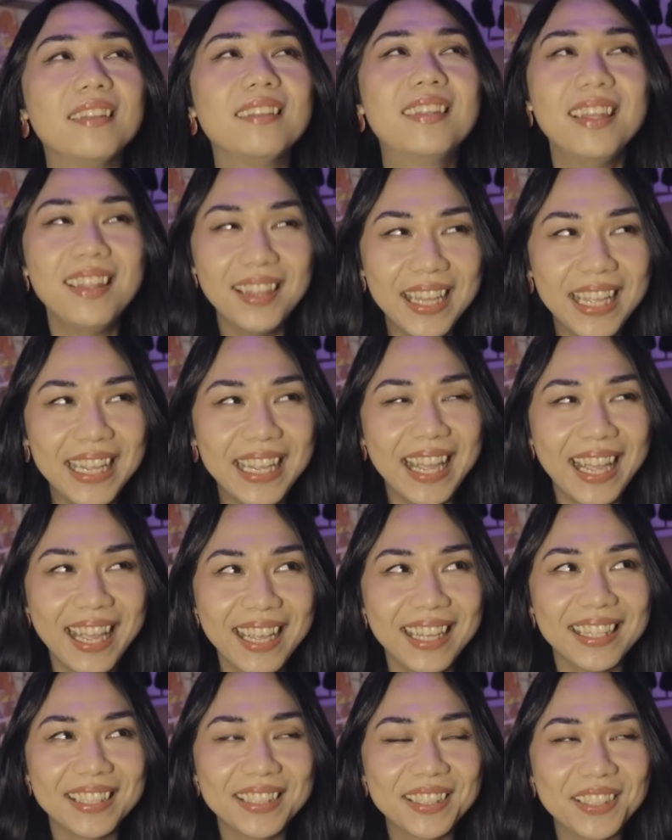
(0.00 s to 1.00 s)
The thing
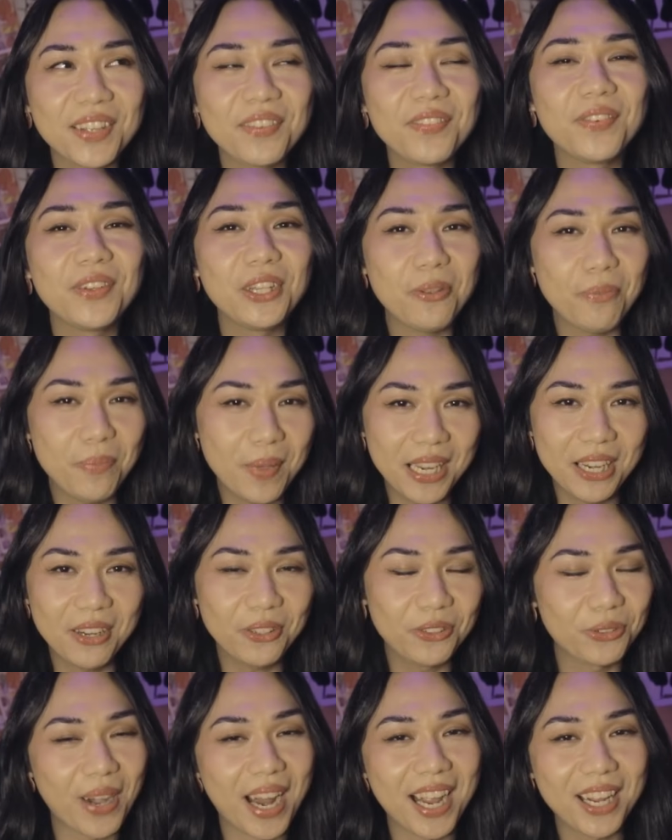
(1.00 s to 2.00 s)
is, Filipino
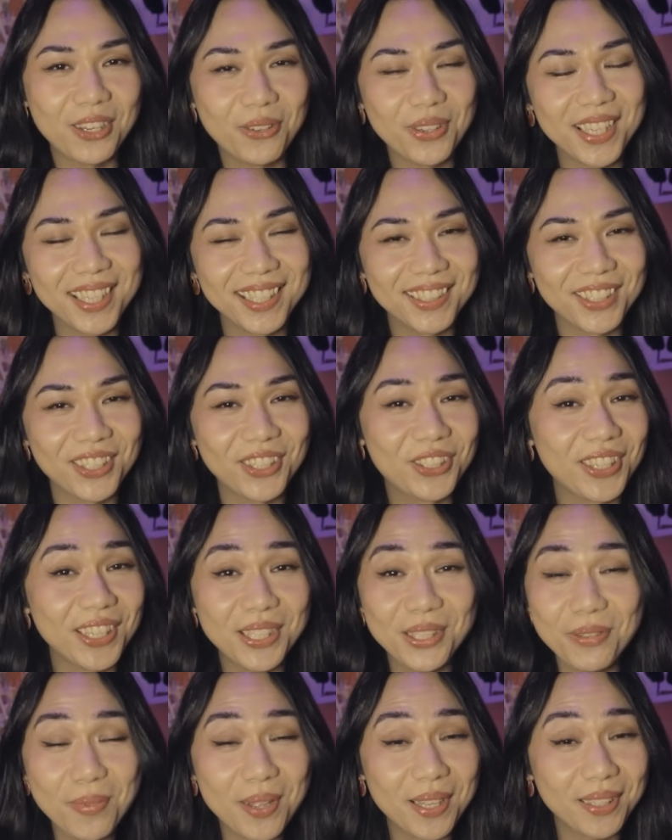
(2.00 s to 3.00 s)
drag queens are
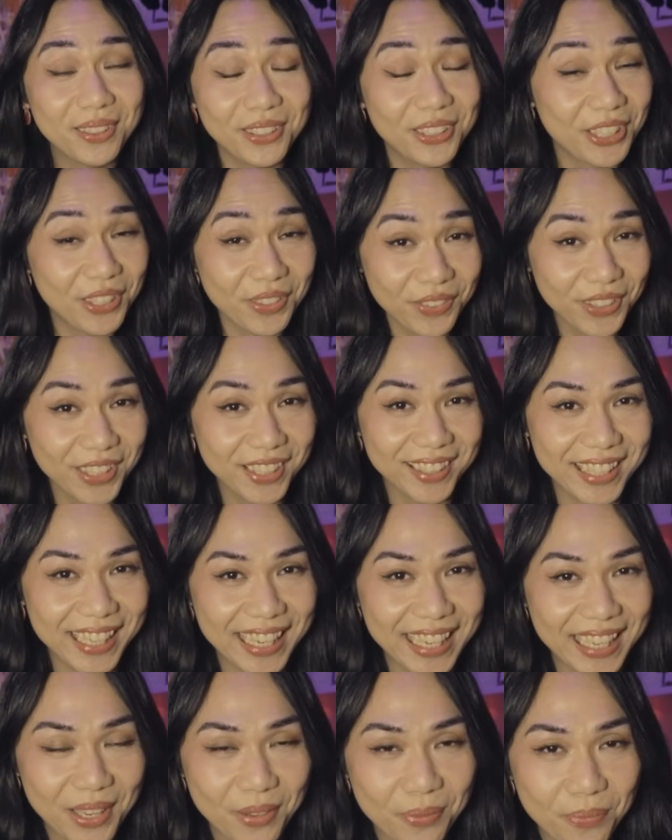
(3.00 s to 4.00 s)
just built differently.